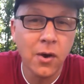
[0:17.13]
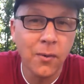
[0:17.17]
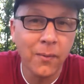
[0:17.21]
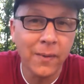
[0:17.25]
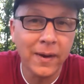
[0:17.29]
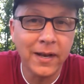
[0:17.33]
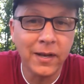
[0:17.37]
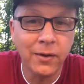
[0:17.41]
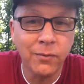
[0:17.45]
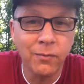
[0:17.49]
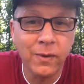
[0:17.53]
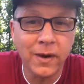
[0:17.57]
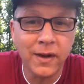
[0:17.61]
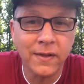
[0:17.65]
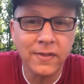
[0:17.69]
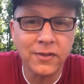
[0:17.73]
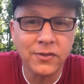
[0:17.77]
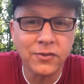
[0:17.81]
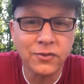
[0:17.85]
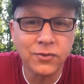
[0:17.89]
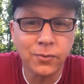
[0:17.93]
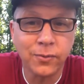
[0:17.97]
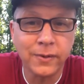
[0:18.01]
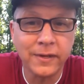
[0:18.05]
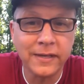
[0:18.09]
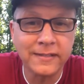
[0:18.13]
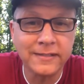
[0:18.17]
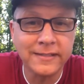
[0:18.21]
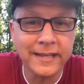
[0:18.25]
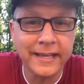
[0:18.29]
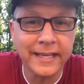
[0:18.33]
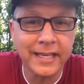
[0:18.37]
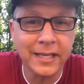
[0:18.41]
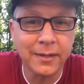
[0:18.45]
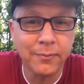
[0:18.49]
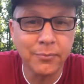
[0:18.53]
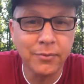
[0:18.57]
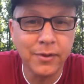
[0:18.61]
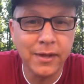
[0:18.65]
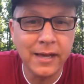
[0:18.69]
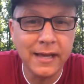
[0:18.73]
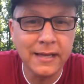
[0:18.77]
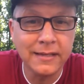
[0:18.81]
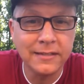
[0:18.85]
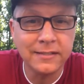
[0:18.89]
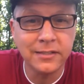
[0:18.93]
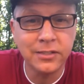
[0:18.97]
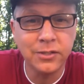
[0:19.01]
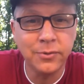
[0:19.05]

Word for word: when and where the story is taking place,